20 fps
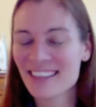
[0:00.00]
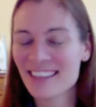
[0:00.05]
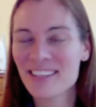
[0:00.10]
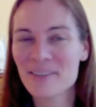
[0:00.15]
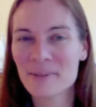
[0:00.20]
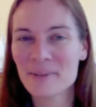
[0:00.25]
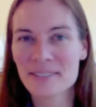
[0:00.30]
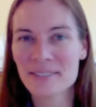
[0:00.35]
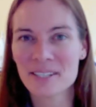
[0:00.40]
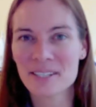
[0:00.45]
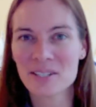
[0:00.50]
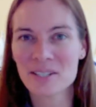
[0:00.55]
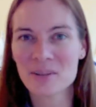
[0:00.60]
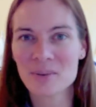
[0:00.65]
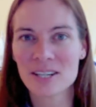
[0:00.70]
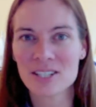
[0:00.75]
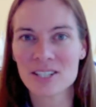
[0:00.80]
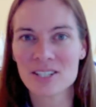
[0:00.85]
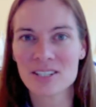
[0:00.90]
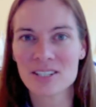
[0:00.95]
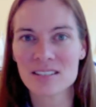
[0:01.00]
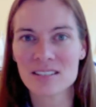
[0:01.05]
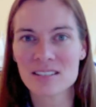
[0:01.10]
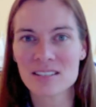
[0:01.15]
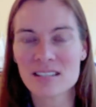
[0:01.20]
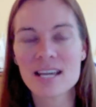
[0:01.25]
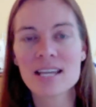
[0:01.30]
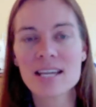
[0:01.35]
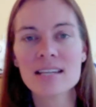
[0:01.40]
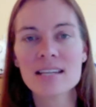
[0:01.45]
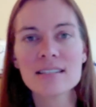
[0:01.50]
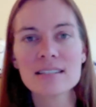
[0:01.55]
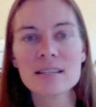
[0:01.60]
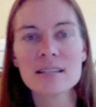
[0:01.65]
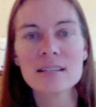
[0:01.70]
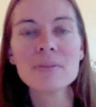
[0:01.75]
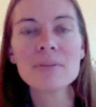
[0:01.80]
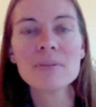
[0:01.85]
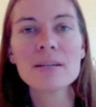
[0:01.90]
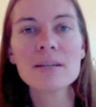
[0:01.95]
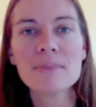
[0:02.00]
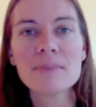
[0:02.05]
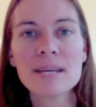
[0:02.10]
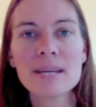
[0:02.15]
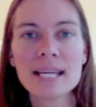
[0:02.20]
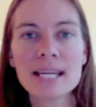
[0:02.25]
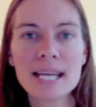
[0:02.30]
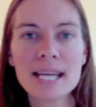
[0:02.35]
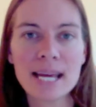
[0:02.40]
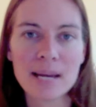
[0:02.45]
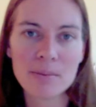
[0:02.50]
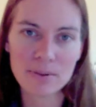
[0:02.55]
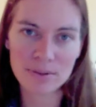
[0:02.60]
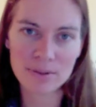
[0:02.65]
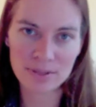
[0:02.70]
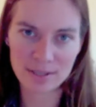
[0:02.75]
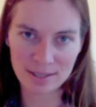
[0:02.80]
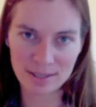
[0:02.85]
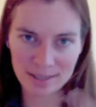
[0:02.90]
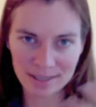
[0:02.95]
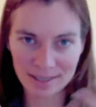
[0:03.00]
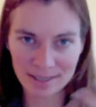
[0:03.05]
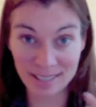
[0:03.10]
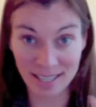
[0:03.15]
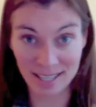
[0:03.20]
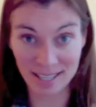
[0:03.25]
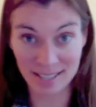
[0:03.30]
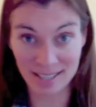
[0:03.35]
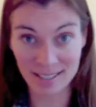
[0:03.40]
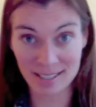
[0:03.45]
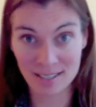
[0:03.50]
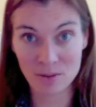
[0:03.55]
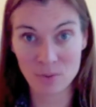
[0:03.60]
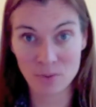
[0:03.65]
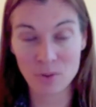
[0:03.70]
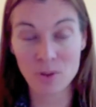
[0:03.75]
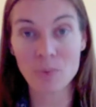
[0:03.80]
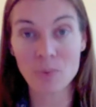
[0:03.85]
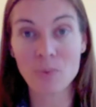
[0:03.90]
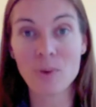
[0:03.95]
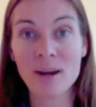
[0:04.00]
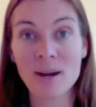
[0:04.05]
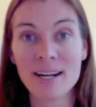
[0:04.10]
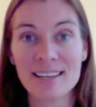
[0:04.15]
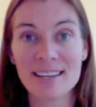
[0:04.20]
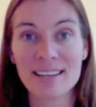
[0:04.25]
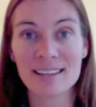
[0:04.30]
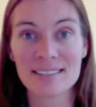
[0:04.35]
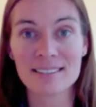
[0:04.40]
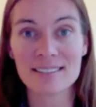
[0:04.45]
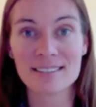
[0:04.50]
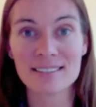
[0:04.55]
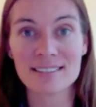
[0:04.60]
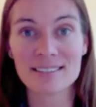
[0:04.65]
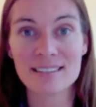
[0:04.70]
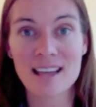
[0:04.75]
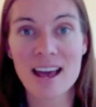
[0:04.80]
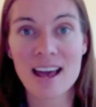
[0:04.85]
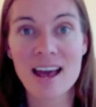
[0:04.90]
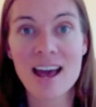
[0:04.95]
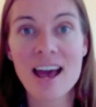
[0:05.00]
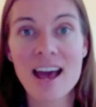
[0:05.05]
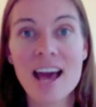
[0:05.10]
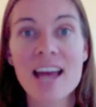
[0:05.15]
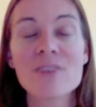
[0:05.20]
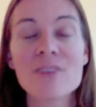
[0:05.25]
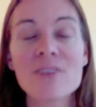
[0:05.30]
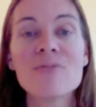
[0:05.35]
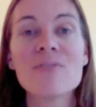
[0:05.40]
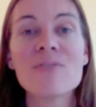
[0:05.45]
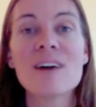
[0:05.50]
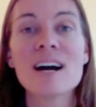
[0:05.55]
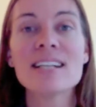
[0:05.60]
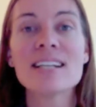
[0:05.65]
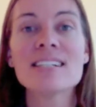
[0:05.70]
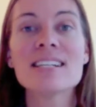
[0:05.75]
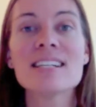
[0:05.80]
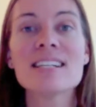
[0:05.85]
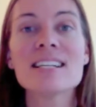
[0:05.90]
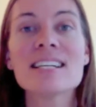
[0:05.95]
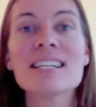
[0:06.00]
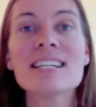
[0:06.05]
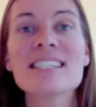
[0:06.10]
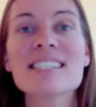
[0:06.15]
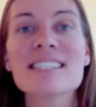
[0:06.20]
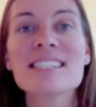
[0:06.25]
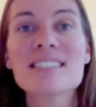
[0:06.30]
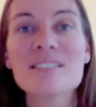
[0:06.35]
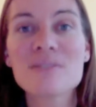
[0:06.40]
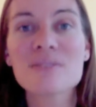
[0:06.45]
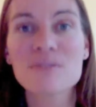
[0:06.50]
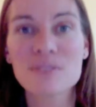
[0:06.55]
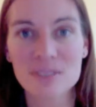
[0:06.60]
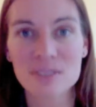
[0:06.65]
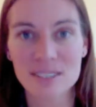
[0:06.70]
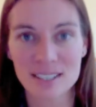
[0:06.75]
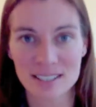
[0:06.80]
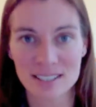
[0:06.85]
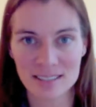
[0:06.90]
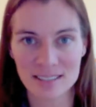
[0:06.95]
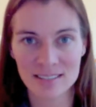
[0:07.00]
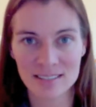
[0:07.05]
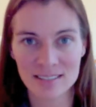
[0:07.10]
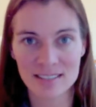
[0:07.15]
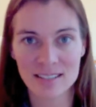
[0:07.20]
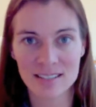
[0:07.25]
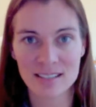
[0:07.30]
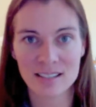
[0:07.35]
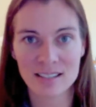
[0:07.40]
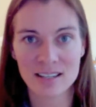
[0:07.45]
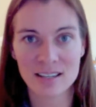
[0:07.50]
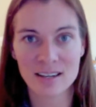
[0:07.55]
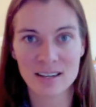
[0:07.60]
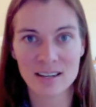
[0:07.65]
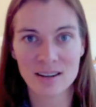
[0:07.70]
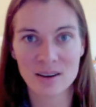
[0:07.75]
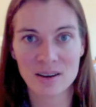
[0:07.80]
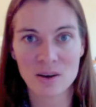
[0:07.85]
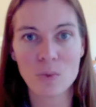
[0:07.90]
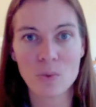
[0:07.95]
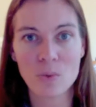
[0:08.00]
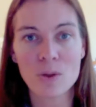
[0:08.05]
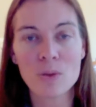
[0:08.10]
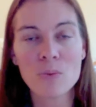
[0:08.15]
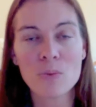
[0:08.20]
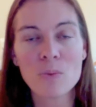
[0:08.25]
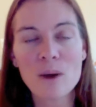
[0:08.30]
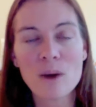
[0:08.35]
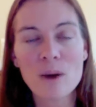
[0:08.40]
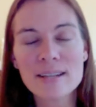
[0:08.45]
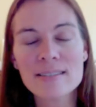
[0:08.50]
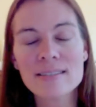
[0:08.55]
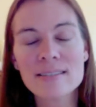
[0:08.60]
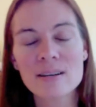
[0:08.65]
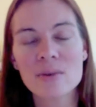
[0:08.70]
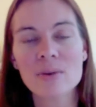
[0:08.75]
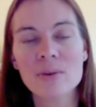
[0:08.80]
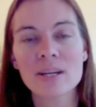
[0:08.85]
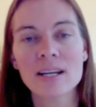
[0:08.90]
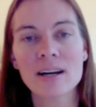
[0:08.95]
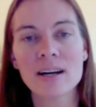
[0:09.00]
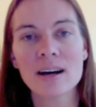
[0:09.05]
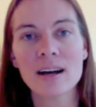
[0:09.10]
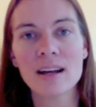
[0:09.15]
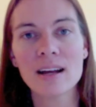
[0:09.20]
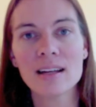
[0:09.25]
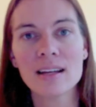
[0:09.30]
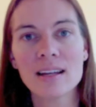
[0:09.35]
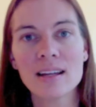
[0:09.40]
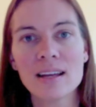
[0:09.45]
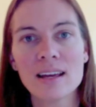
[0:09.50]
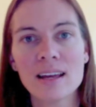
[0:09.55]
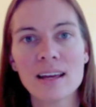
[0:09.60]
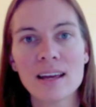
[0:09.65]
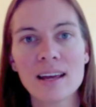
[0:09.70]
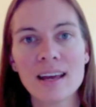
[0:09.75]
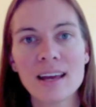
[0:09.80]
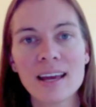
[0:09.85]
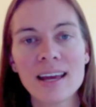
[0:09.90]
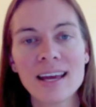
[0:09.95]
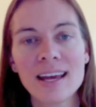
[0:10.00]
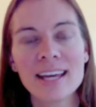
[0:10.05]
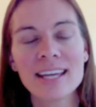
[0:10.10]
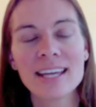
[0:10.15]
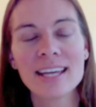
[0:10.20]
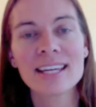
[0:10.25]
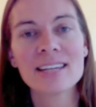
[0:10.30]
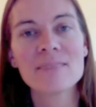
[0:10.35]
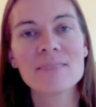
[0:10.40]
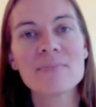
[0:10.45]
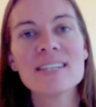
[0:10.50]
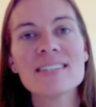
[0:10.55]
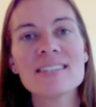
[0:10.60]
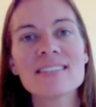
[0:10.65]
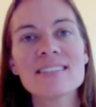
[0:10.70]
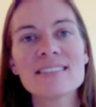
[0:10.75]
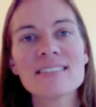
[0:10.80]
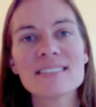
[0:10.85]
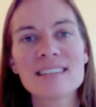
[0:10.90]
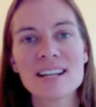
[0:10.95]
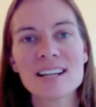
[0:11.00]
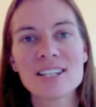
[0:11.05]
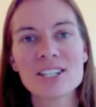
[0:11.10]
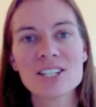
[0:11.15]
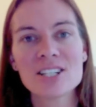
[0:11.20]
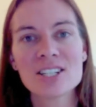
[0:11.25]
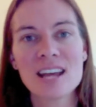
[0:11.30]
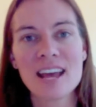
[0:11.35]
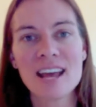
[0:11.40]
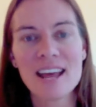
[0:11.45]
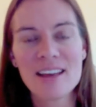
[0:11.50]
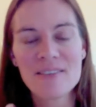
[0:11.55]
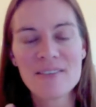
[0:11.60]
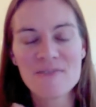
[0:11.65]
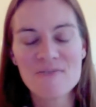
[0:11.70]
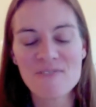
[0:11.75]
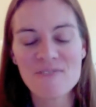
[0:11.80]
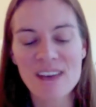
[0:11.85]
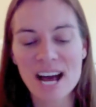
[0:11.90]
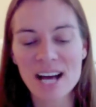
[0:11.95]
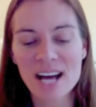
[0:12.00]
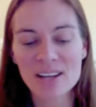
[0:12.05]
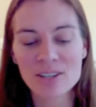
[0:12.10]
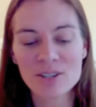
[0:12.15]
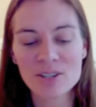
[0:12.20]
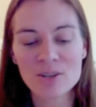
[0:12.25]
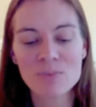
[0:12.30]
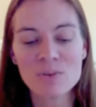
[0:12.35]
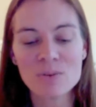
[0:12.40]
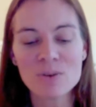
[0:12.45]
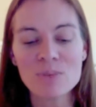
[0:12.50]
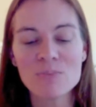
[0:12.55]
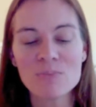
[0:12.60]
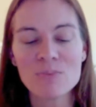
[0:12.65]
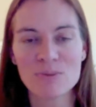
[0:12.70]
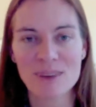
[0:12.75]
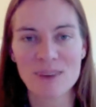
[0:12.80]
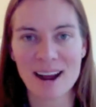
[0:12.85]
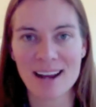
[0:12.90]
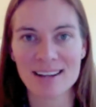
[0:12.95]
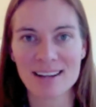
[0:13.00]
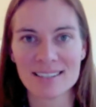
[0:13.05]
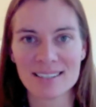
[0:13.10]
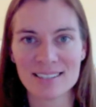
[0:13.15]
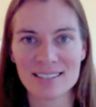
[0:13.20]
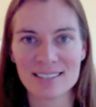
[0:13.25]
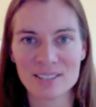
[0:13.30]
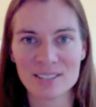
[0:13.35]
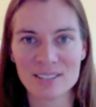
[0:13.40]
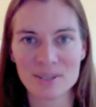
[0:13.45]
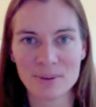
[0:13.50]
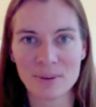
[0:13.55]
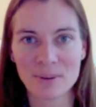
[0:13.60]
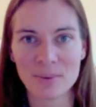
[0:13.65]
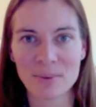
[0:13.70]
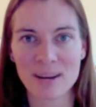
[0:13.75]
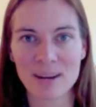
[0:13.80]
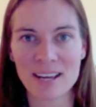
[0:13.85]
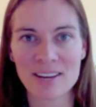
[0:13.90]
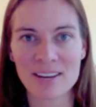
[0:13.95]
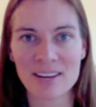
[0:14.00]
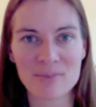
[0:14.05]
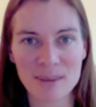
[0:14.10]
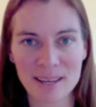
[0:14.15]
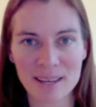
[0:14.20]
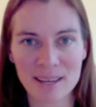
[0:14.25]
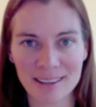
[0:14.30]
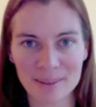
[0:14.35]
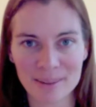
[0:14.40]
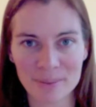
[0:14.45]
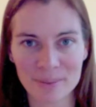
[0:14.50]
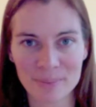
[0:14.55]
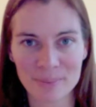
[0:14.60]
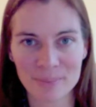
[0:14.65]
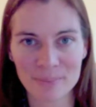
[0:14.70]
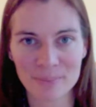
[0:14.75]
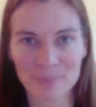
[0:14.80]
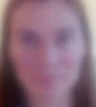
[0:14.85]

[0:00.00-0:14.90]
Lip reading: In those situations, simply being able to sit with what is and find an easefulness with what is going on can be such a valuable practice to our way of being.